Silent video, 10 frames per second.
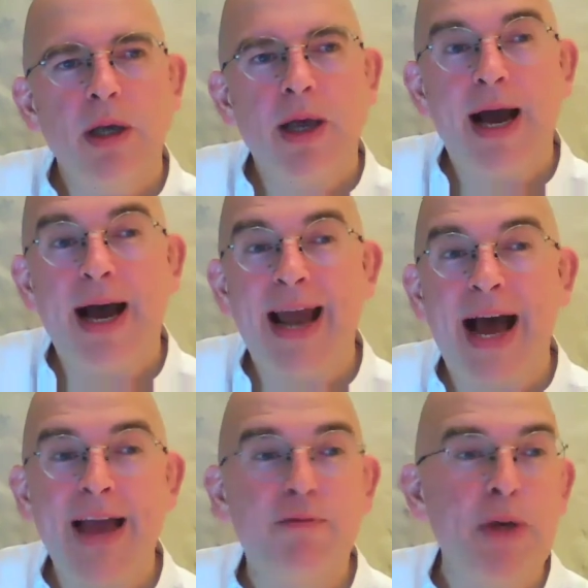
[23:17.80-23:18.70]
And
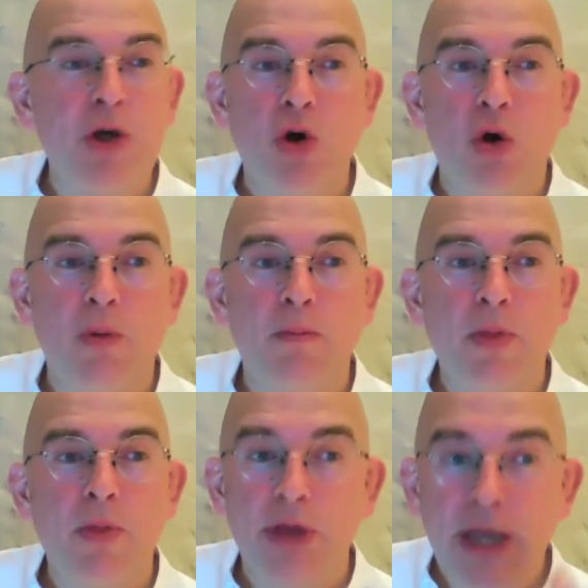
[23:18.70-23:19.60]
I have become
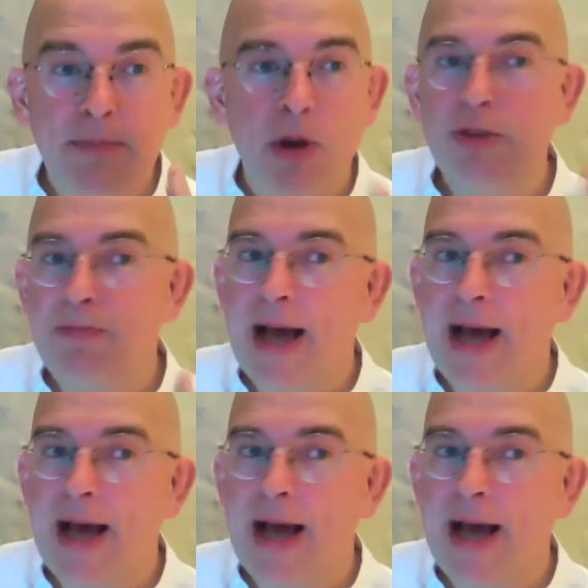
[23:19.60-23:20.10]
the most